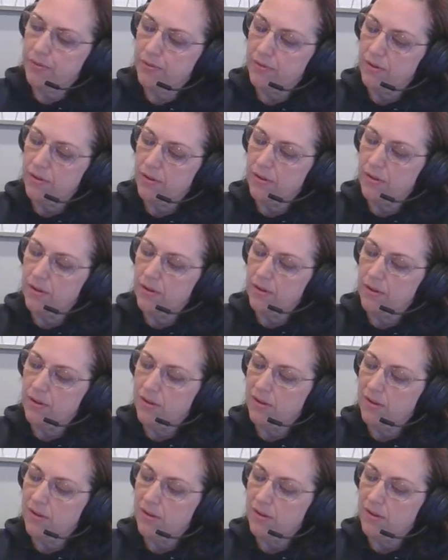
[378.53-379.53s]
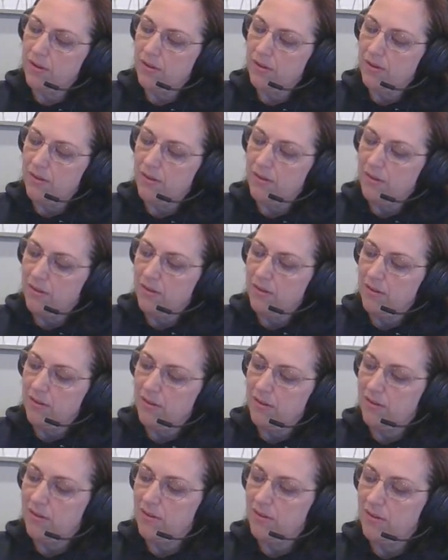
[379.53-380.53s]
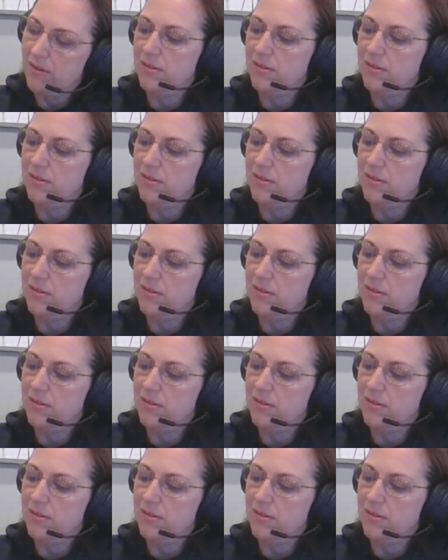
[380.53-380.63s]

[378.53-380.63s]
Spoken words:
No one is speaking in this clip.